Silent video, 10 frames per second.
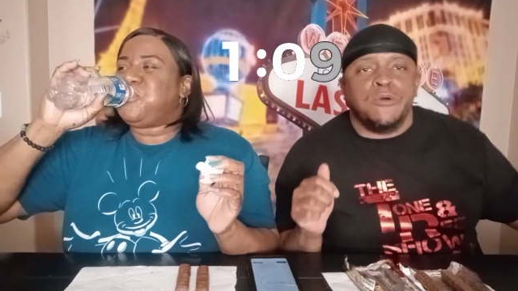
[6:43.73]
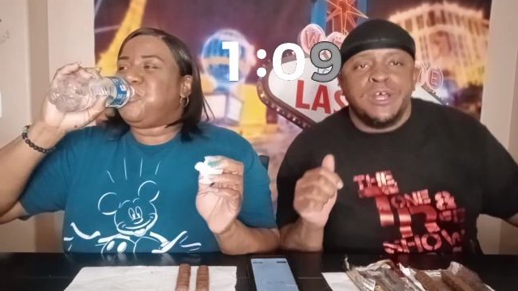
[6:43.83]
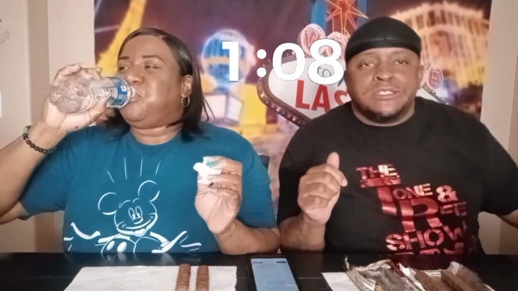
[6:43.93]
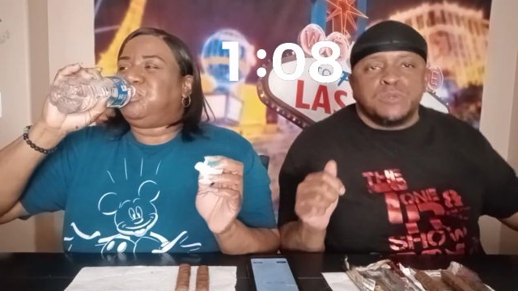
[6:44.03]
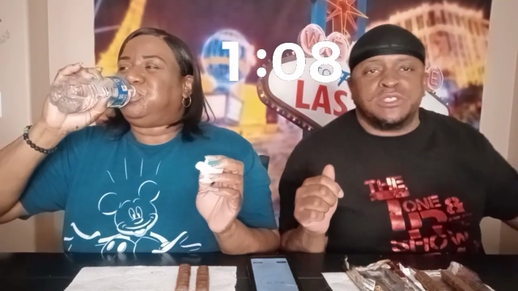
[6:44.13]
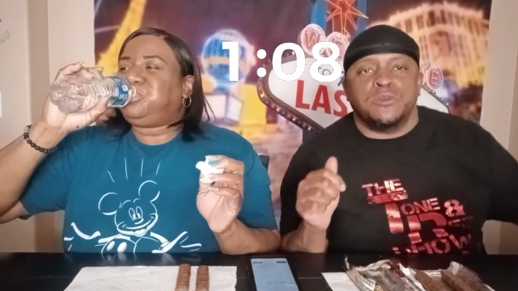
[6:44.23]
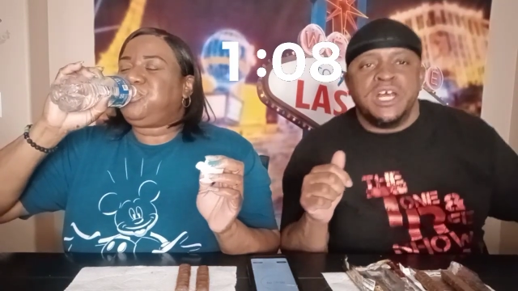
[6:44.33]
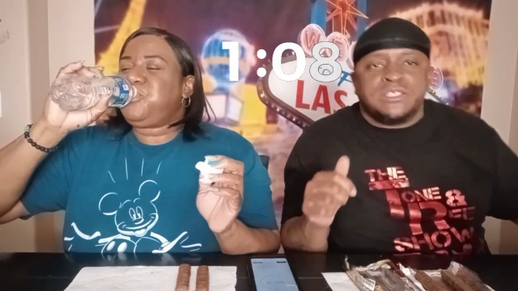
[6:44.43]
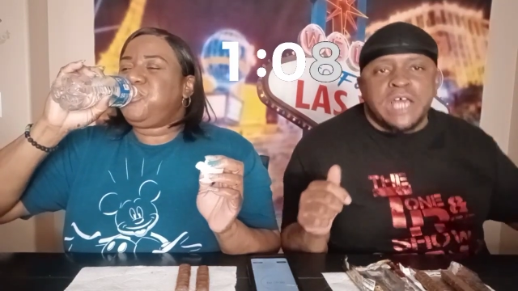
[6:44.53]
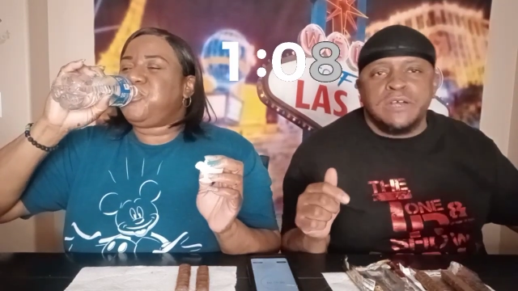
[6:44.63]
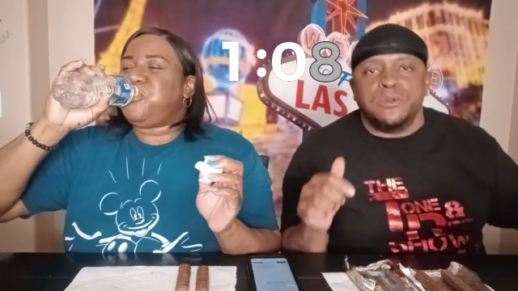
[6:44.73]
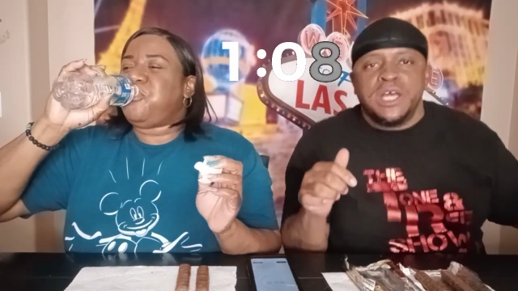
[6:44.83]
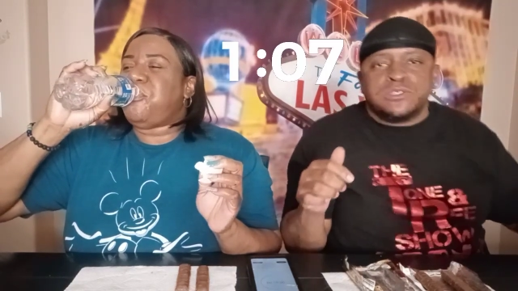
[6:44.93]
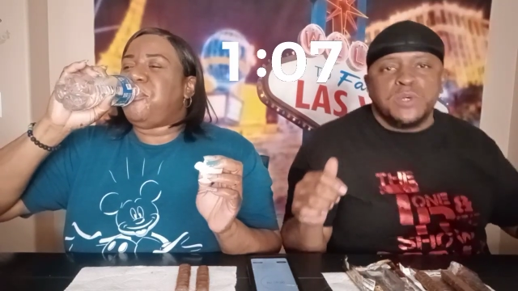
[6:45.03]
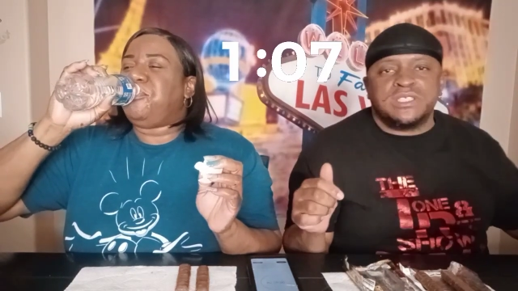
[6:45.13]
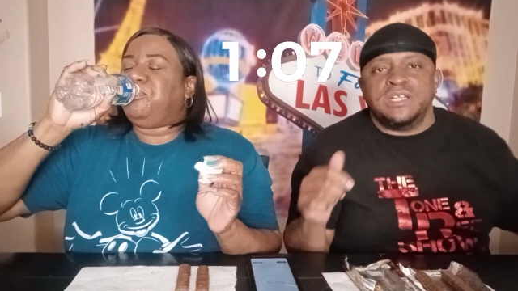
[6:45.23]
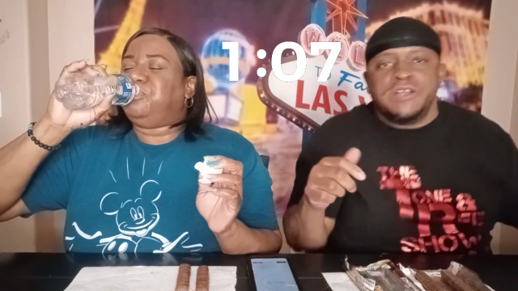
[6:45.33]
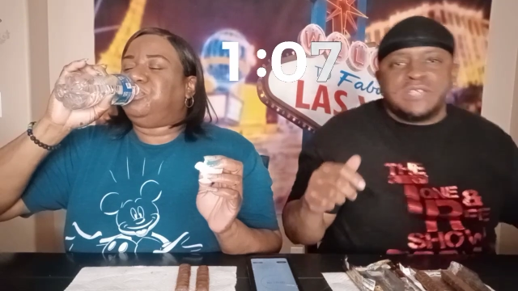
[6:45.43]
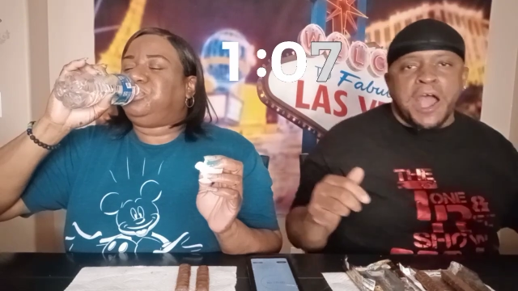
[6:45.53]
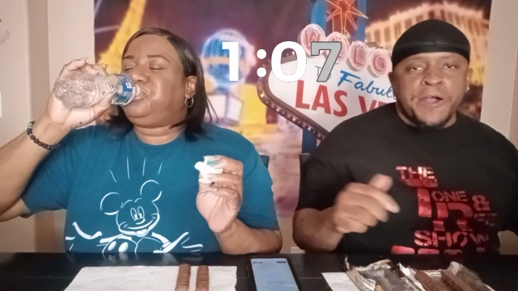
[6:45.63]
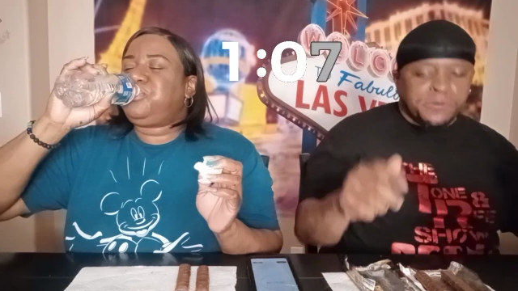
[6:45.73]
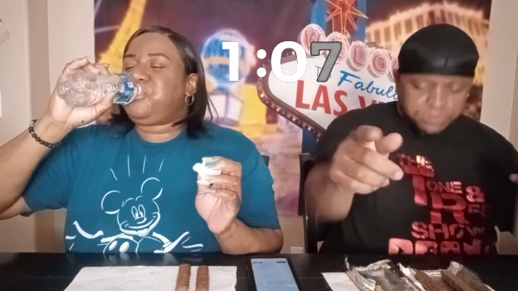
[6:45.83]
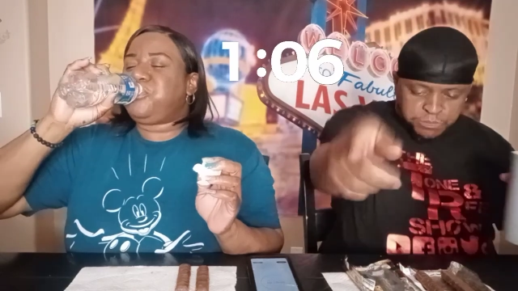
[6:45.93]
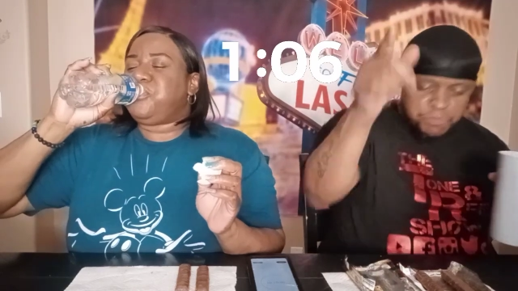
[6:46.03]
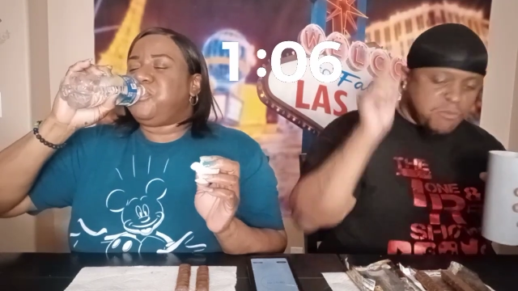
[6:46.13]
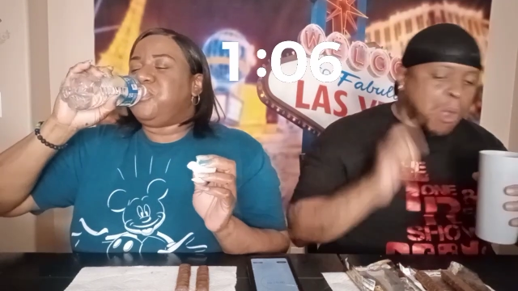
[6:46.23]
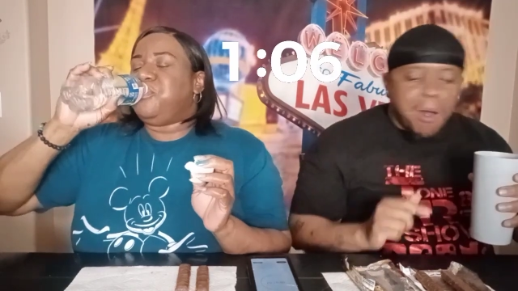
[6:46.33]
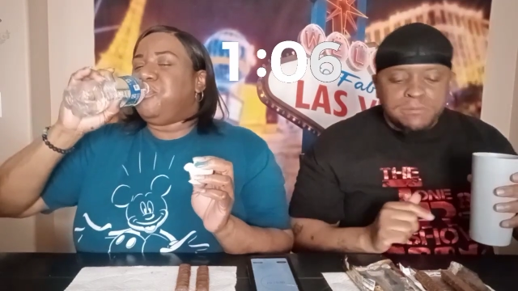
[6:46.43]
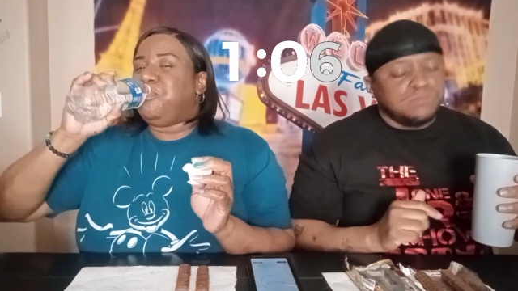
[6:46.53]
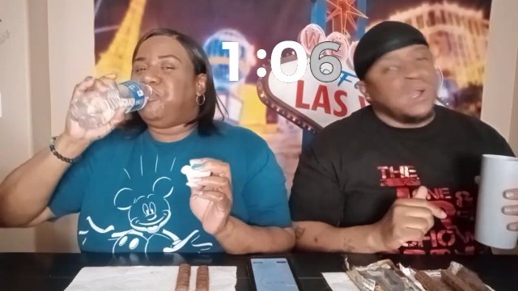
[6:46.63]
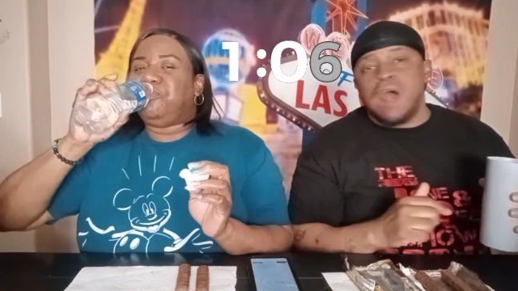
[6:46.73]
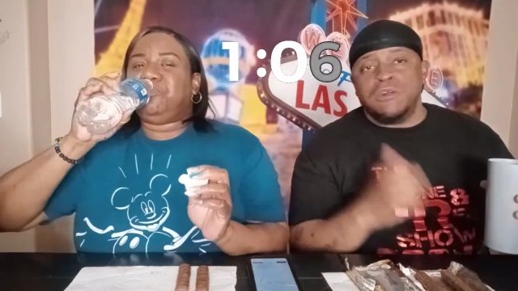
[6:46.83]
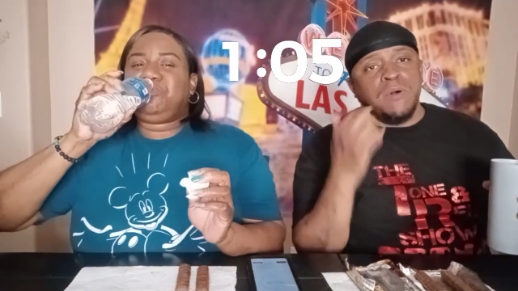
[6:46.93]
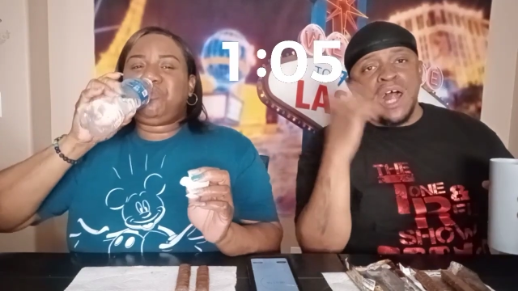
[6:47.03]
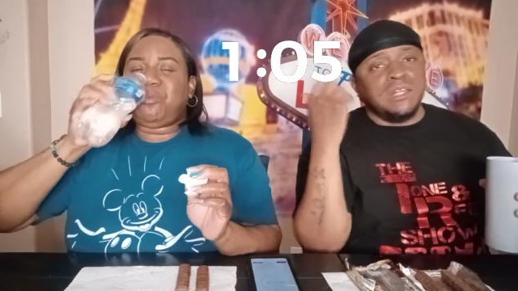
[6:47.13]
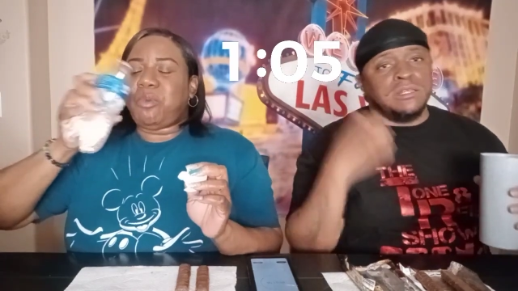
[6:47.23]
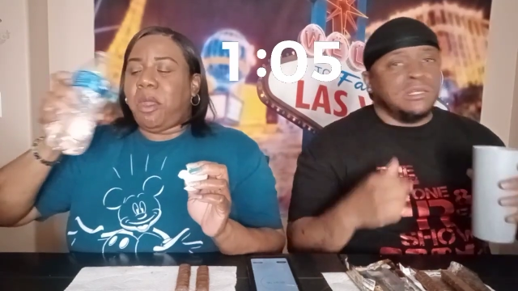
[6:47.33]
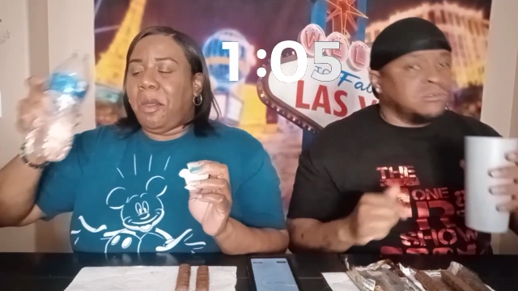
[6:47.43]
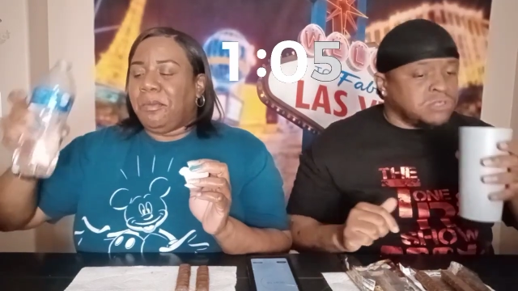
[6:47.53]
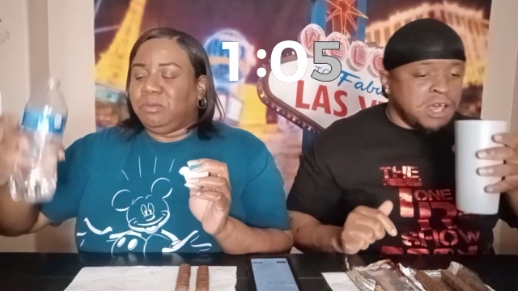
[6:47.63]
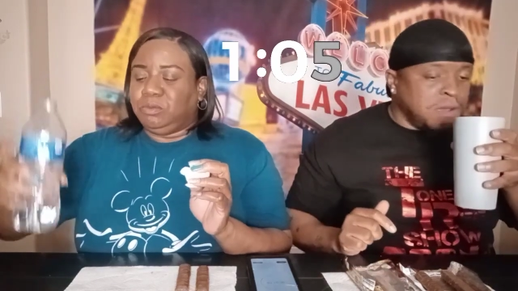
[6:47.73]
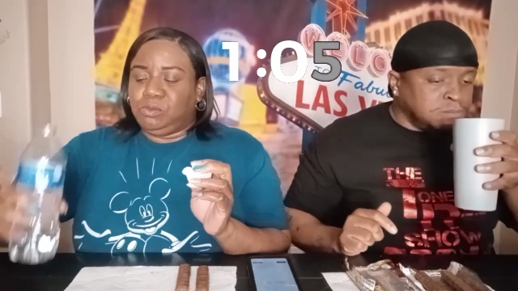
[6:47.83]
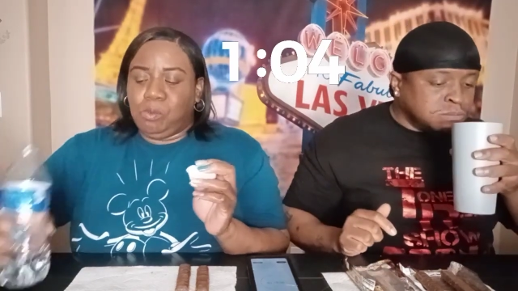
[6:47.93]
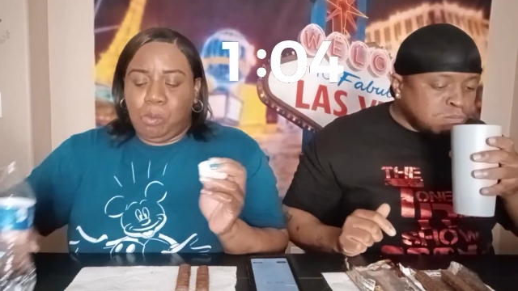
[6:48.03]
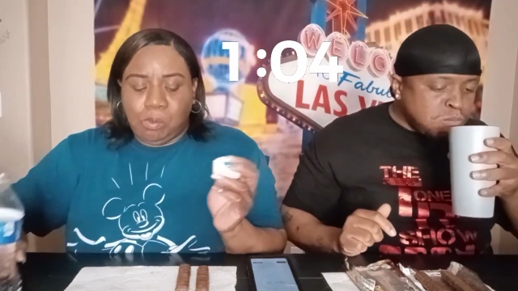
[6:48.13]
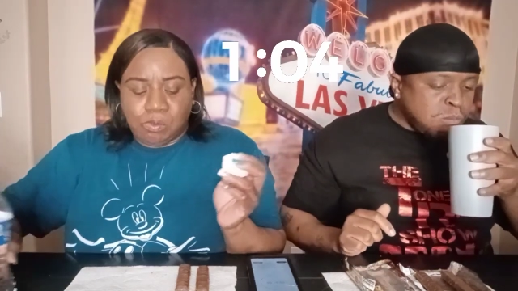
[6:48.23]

Speaker 1: tangled and twisted and tangled and twisted and tangled. I don't know why done did it so.